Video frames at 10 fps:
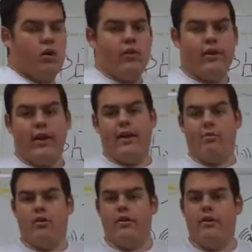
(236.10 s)
only
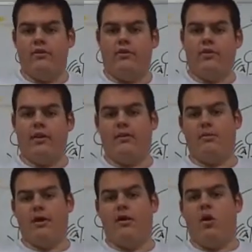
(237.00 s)
able to
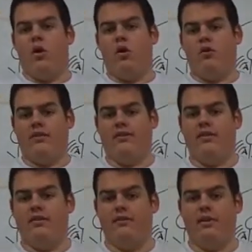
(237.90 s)
transmit or
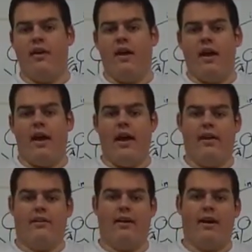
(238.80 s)
receive at
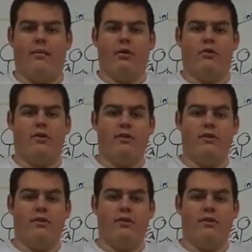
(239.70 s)
a time. What